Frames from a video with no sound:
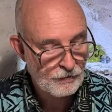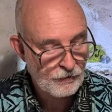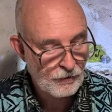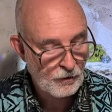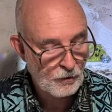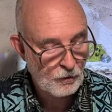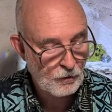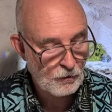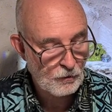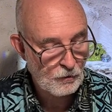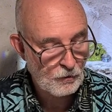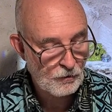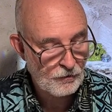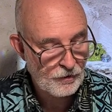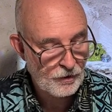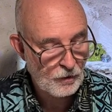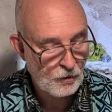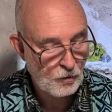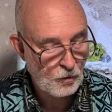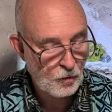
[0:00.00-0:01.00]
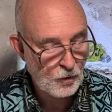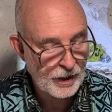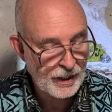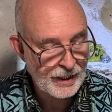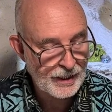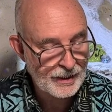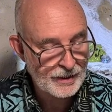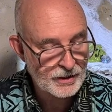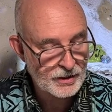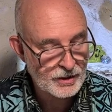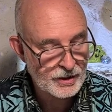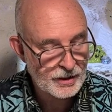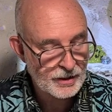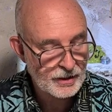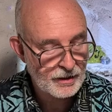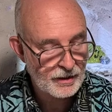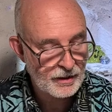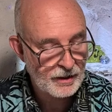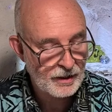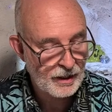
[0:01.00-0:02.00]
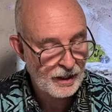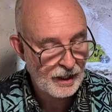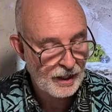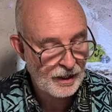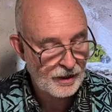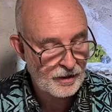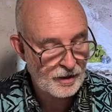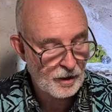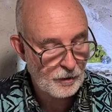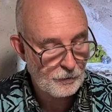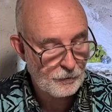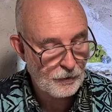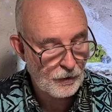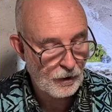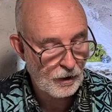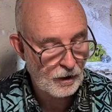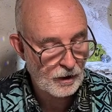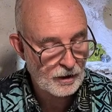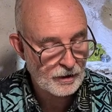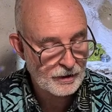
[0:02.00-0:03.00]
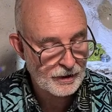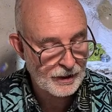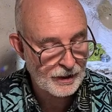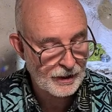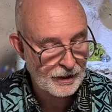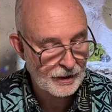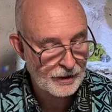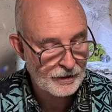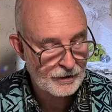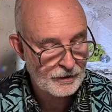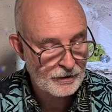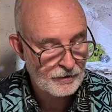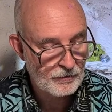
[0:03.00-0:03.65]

For the wheat and the barley,